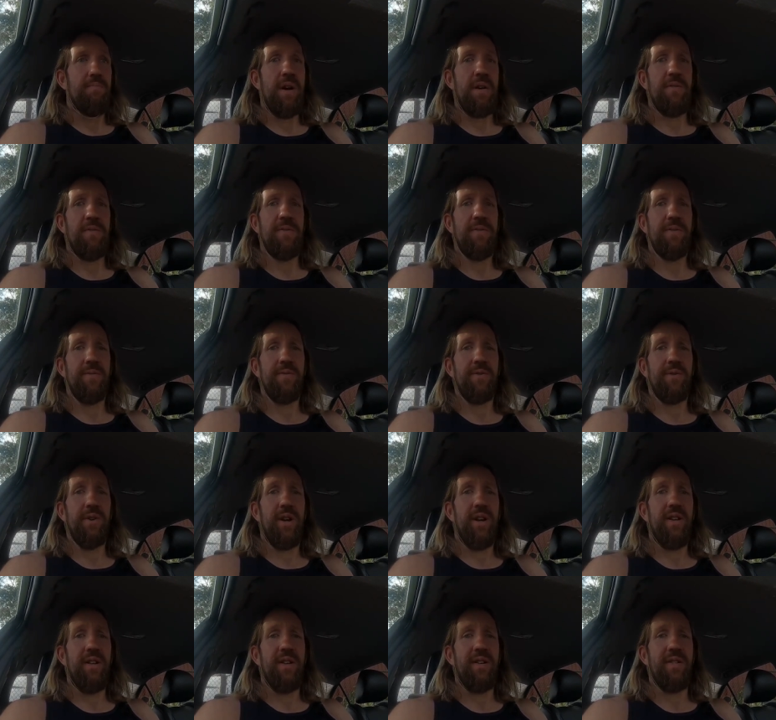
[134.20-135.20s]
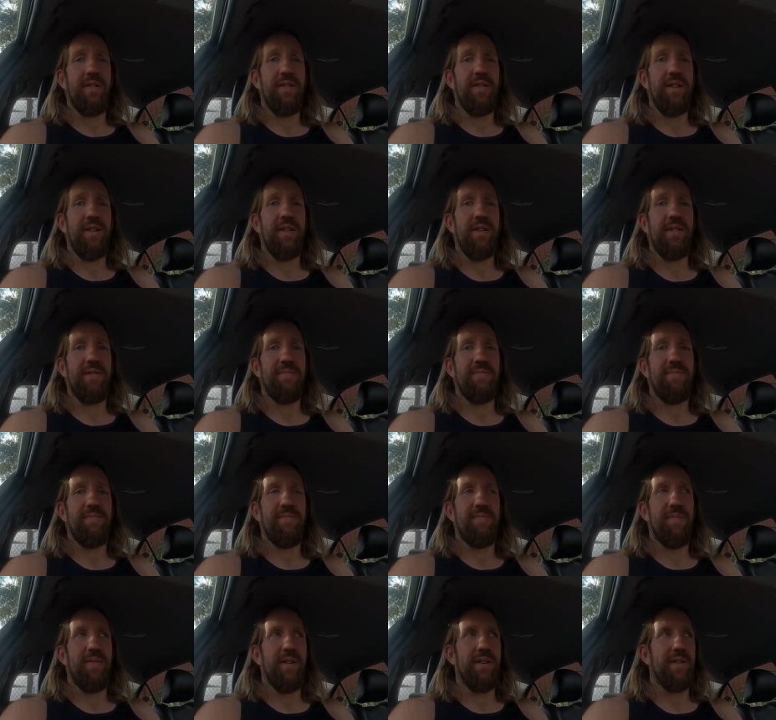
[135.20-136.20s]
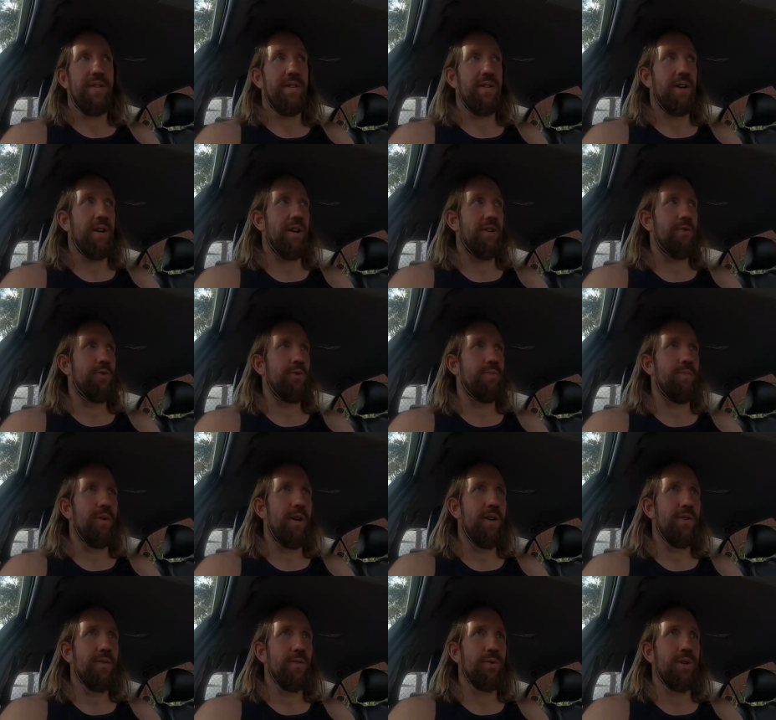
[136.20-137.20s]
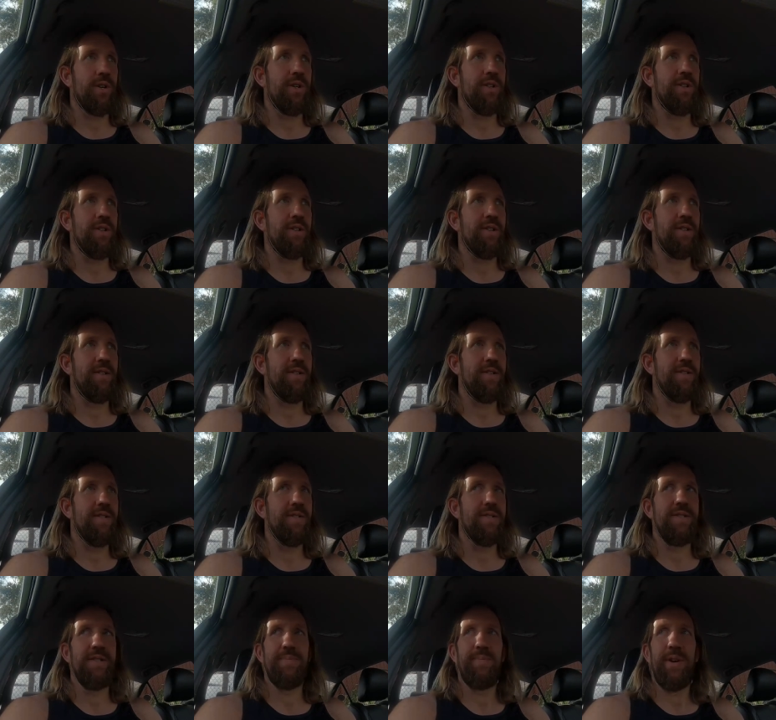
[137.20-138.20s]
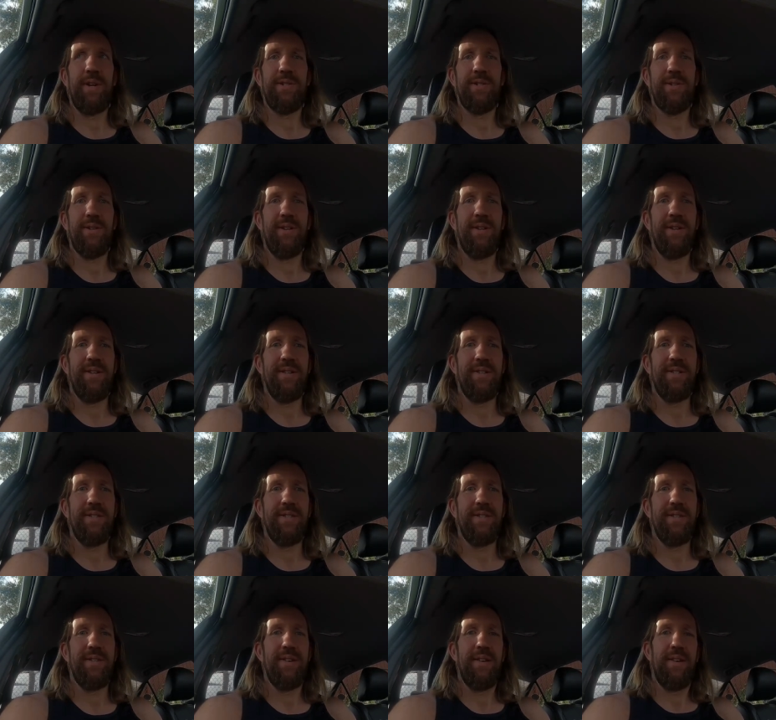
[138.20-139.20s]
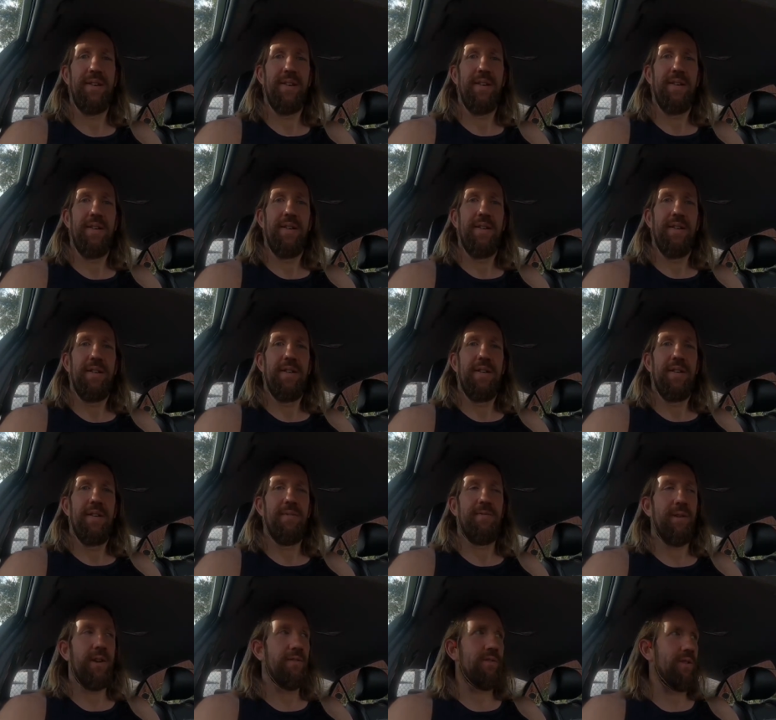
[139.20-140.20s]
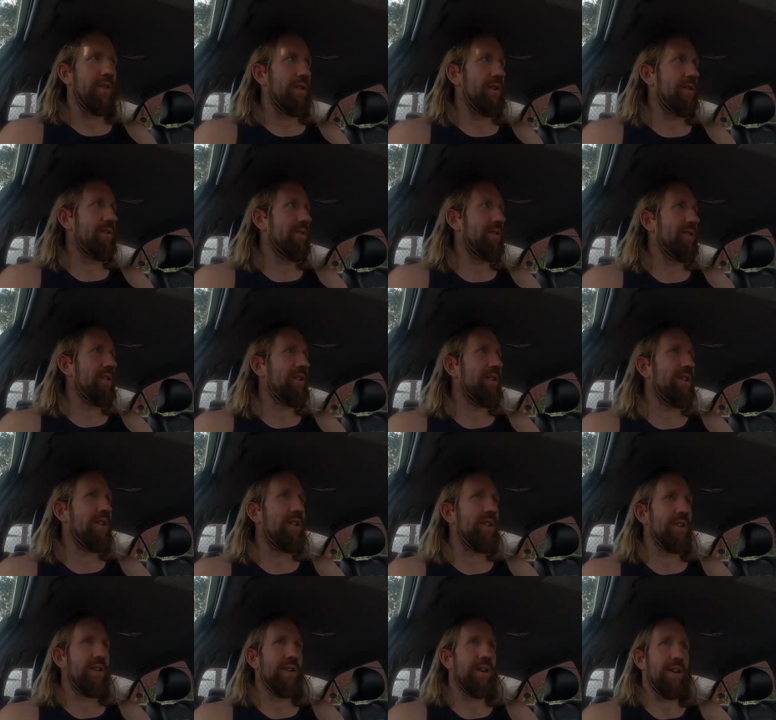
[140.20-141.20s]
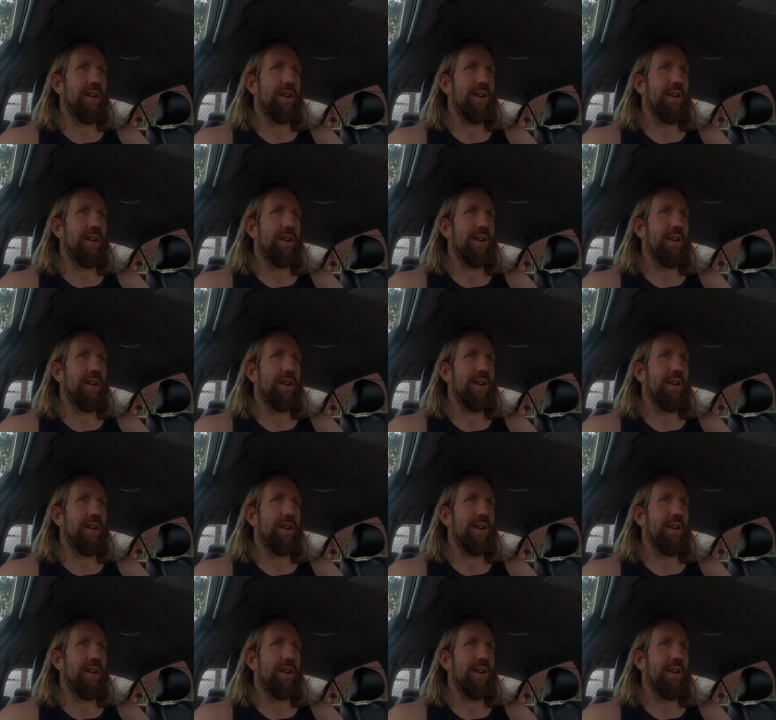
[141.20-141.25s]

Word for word: marathon training and 100 mile training especially. It's a very lonely